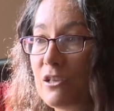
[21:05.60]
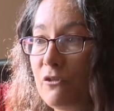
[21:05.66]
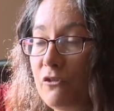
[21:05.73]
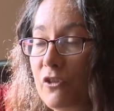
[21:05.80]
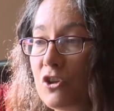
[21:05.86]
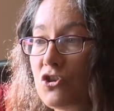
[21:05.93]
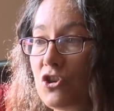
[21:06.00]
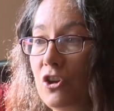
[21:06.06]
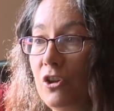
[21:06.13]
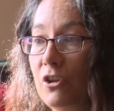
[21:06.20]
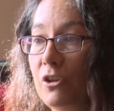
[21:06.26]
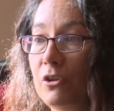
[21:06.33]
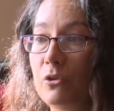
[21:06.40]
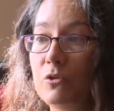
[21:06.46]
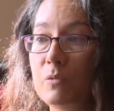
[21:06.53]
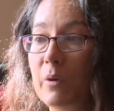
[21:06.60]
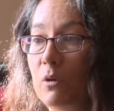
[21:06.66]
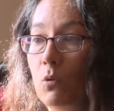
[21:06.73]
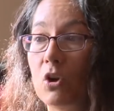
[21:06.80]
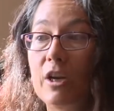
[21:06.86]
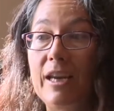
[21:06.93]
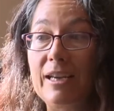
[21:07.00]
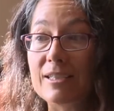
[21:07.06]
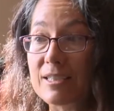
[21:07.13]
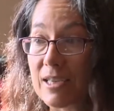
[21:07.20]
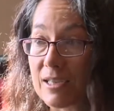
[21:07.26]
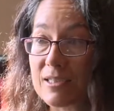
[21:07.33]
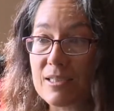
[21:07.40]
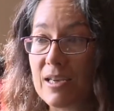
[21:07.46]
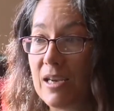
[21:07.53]
official who's been working
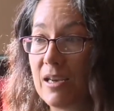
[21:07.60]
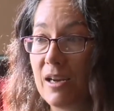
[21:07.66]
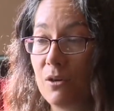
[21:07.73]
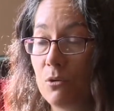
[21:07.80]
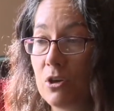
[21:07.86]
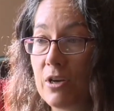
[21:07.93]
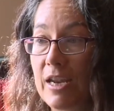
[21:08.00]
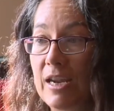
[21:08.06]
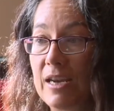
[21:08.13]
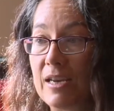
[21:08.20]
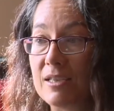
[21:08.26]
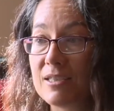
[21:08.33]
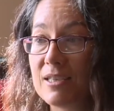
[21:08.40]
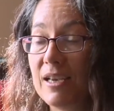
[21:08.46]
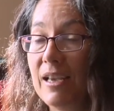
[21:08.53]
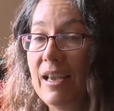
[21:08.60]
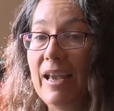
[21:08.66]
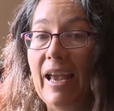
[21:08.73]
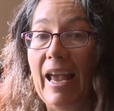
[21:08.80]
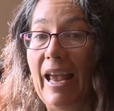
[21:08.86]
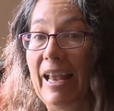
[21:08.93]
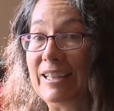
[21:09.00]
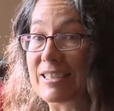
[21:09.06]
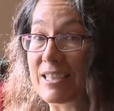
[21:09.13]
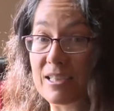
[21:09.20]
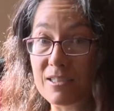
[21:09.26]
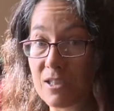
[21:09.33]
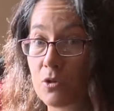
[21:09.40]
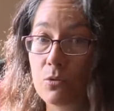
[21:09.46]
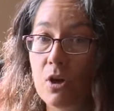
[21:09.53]
16-hour days and
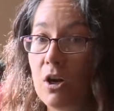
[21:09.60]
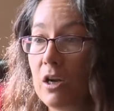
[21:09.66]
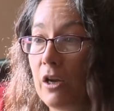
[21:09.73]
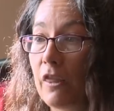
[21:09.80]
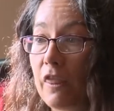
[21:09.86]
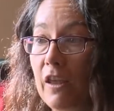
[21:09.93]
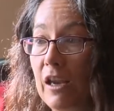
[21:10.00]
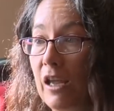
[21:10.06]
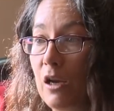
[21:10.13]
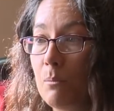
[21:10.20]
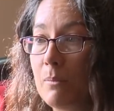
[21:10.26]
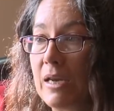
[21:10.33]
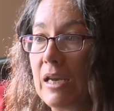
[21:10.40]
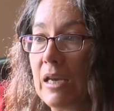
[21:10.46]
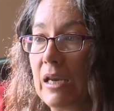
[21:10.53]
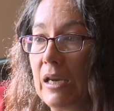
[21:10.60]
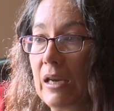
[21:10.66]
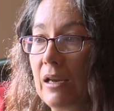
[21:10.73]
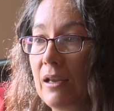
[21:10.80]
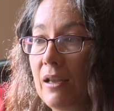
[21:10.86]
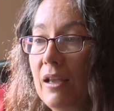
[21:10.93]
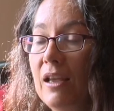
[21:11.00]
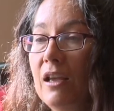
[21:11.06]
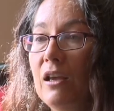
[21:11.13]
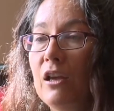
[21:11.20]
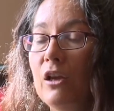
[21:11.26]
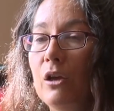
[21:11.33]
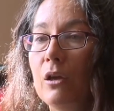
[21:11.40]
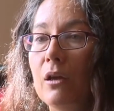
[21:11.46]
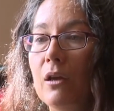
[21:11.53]
says the wrong thing at a meeting.
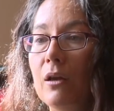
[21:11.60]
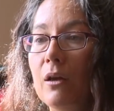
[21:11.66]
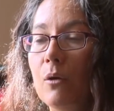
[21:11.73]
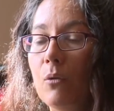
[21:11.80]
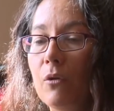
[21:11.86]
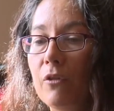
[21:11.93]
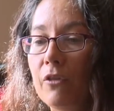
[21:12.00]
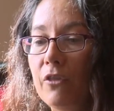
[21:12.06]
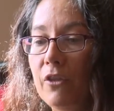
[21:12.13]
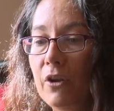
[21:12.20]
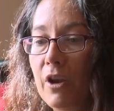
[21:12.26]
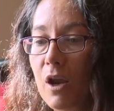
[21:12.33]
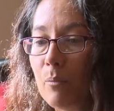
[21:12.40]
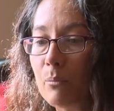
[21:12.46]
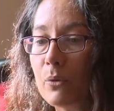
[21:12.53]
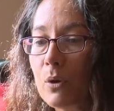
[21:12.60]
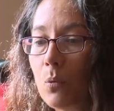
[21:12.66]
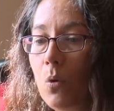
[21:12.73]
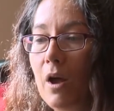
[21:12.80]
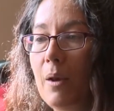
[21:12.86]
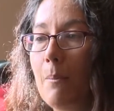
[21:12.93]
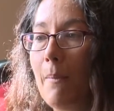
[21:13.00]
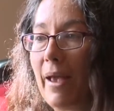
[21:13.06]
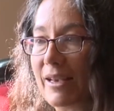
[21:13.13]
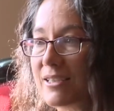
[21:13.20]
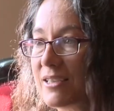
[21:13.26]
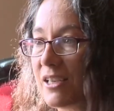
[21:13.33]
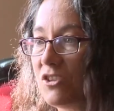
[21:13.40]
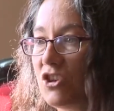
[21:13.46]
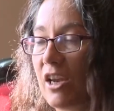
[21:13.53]
The number one
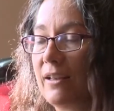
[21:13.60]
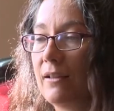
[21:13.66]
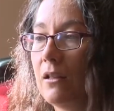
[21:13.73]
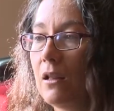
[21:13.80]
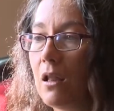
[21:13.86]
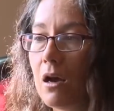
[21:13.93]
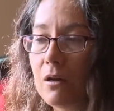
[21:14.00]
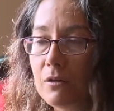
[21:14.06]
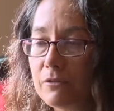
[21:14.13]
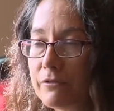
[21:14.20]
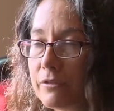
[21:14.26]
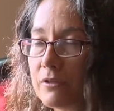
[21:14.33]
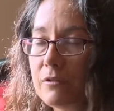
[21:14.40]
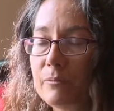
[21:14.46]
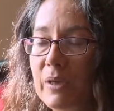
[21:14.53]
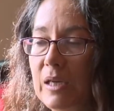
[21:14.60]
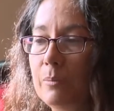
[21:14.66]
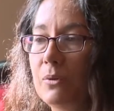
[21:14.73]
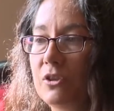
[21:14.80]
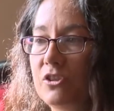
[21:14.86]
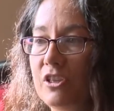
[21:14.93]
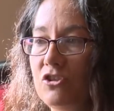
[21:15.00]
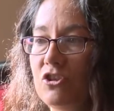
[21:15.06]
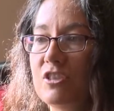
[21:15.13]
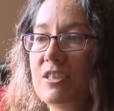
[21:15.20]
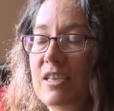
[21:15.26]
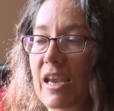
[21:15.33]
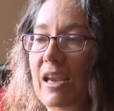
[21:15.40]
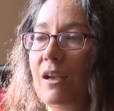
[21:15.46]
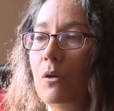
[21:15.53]
message I'd love people to just
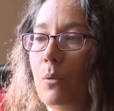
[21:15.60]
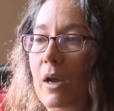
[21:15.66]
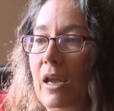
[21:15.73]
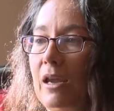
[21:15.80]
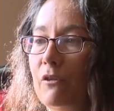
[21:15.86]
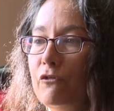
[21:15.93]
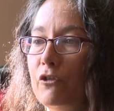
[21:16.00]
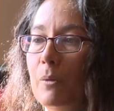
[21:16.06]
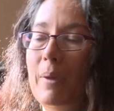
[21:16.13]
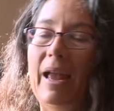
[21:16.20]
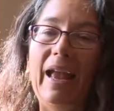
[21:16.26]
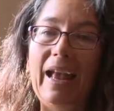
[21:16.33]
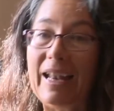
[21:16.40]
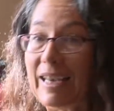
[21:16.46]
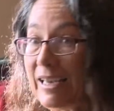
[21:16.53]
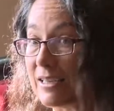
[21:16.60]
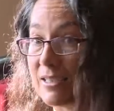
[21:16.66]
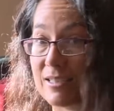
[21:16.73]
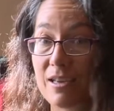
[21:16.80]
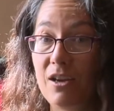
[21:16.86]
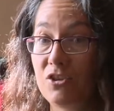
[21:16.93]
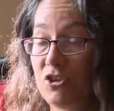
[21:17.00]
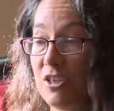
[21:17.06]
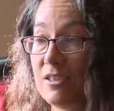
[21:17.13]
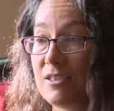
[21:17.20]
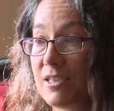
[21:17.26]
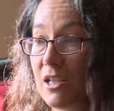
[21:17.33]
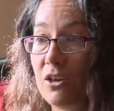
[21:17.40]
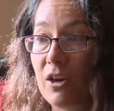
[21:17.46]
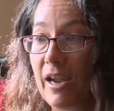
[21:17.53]
take away from any discussions
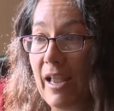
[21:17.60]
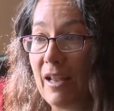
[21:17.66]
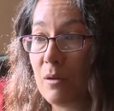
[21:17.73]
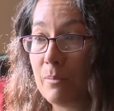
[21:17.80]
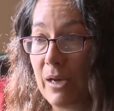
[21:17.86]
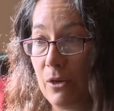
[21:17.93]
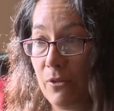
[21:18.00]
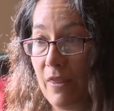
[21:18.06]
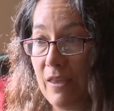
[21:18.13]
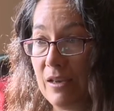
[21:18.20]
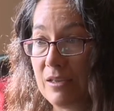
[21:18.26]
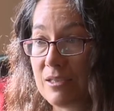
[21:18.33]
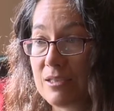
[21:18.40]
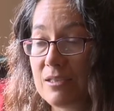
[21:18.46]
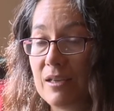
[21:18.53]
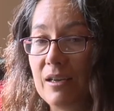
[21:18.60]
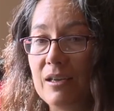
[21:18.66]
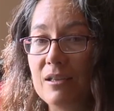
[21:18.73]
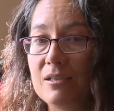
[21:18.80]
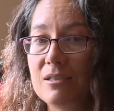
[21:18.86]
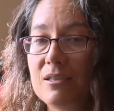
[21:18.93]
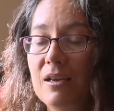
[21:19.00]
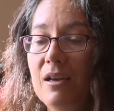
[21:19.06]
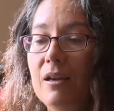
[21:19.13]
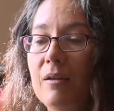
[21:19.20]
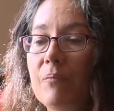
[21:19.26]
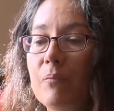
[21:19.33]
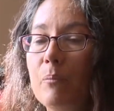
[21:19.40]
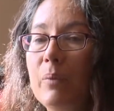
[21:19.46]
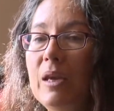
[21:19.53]
that are had about this is
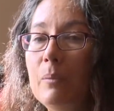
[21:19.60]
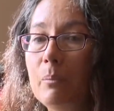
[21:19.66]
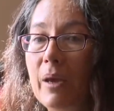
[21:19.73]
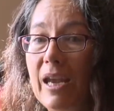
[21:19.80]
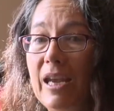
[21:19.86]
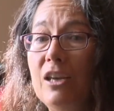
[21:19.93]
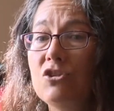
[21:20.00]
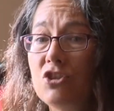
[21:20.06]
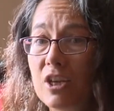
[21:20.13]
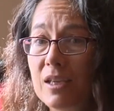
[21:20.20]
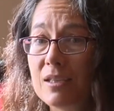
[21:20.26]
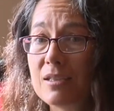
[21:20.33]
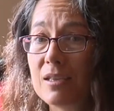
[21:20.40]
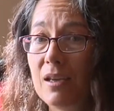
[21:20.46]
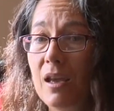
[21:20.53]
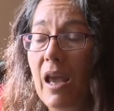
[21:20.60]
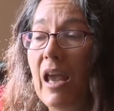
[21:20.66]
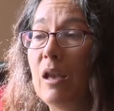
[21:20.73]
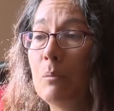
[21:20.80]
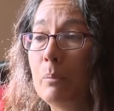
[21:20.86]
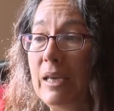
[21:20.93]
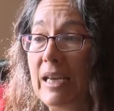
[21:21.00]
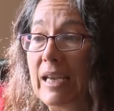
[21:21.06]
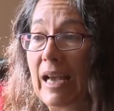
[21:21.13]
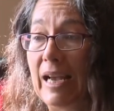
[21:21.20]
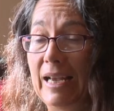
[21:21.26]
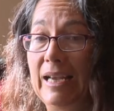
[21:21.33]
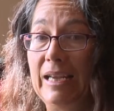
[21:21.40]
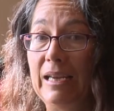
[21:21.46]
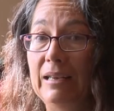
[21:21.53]
be patient and be
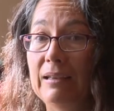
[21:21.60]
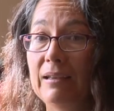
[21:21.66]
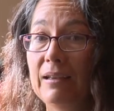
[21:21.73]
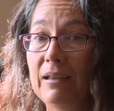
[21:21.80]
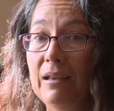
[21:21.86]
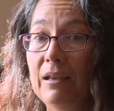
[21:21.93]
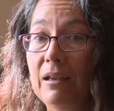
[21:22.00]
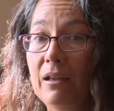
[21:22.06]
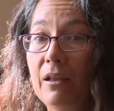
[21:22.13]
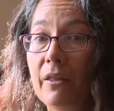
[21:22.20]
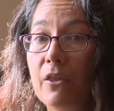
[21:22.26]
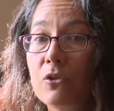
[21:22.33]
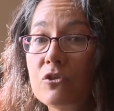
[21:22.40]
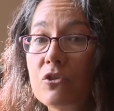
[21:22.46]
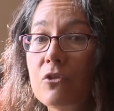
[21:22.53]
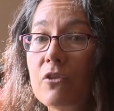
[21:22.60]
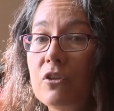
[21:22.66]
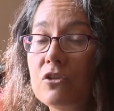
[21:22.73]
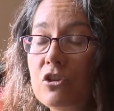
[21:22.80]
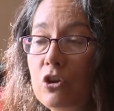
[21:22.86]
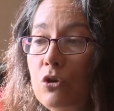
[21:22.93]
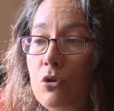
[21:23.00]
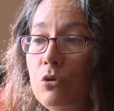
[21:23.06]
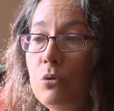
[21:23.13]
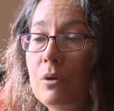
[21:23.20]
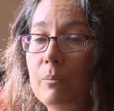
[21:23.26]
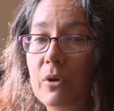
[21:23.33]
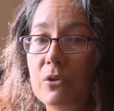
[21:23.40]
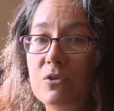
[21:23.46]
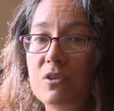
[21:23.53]
kind. Those are the two
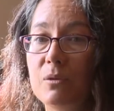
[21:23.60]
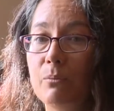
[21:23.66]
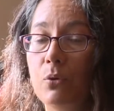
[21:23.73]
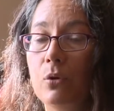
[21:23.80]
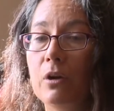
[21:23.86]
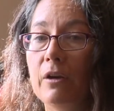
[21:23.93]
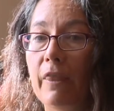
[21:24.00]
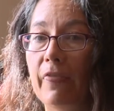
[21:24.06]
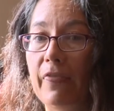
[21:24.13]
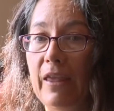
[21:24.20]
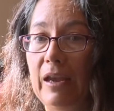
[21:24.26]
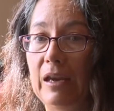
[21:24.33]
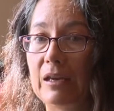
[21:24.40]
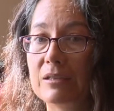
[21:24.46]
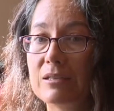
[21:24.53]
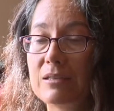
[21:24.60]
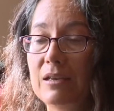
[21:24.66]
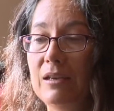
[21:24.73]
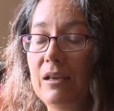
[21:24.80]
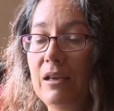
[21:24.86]
most important things.